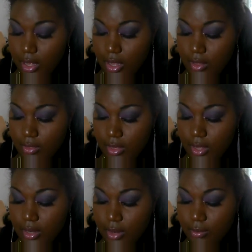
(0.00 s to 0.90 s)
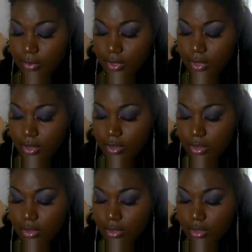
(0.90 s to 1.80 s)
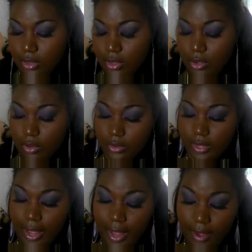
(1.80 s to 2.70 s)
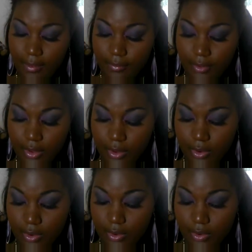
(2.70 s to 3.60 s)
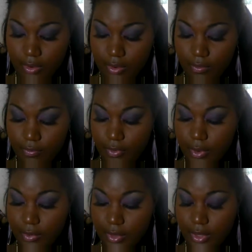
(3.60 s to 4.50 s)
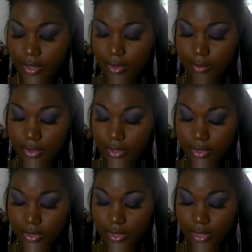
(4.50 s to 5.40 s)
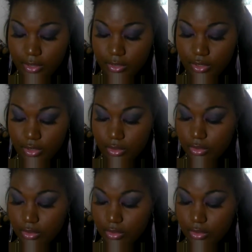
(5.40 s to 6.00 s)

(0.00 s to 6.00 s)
And then I'm putting on the gold half from the Hip collection.